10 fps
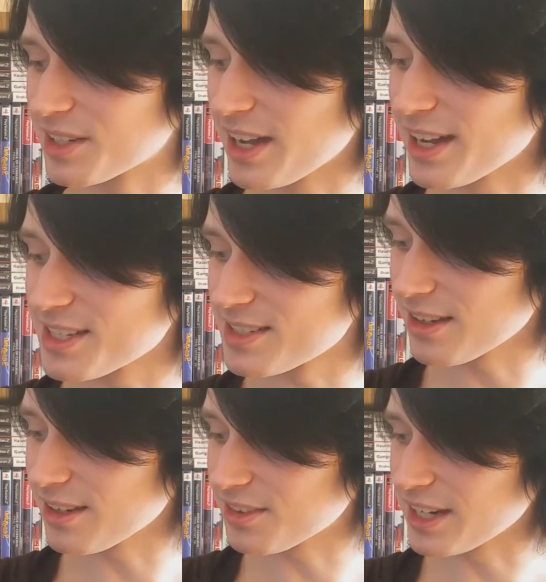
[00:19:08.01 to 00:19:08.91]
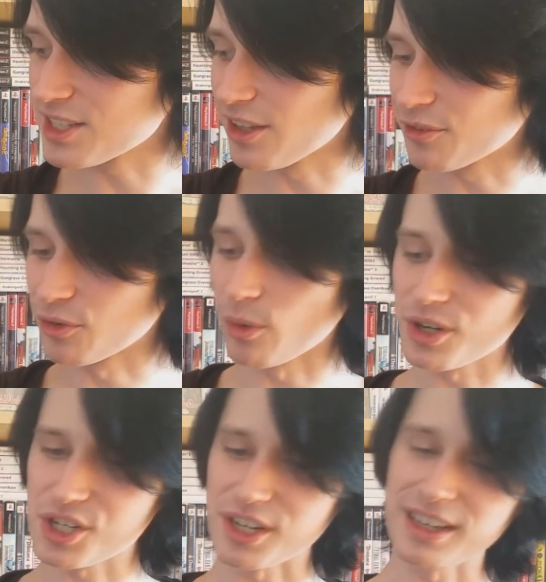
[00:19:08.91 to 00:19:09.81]
it, guys. Thanks a lot for
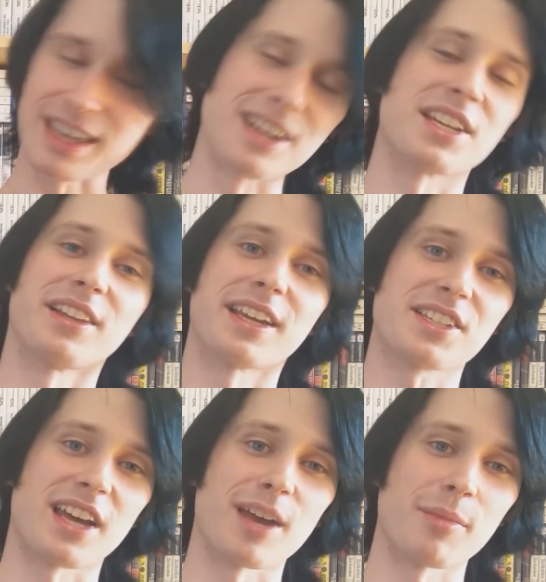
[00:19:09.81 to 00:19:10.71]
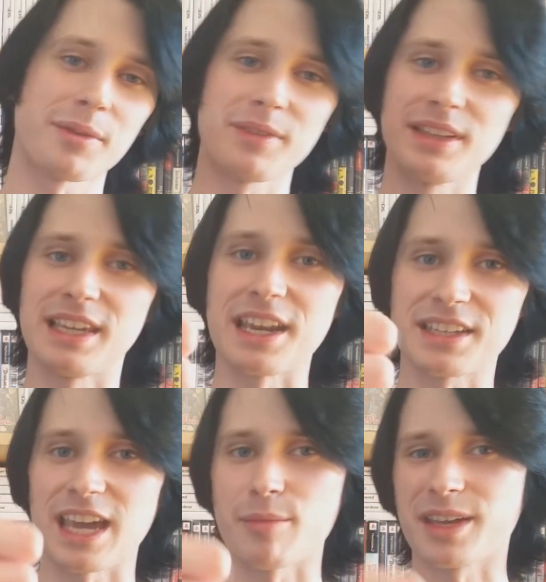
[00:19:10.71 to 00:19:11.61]
watching, and until next time, get
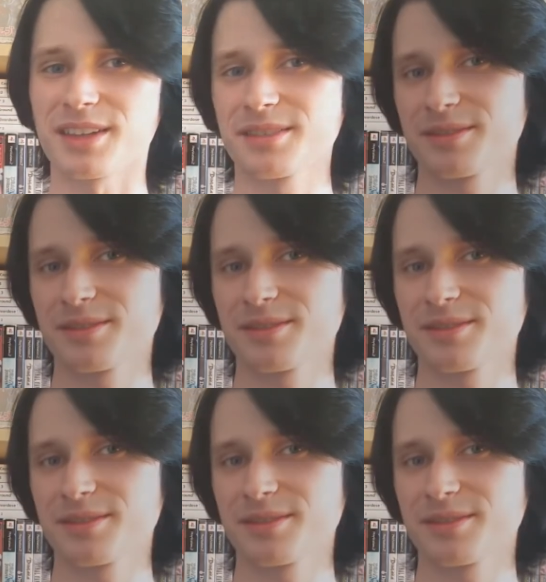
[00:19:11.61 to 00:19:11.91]
gaming.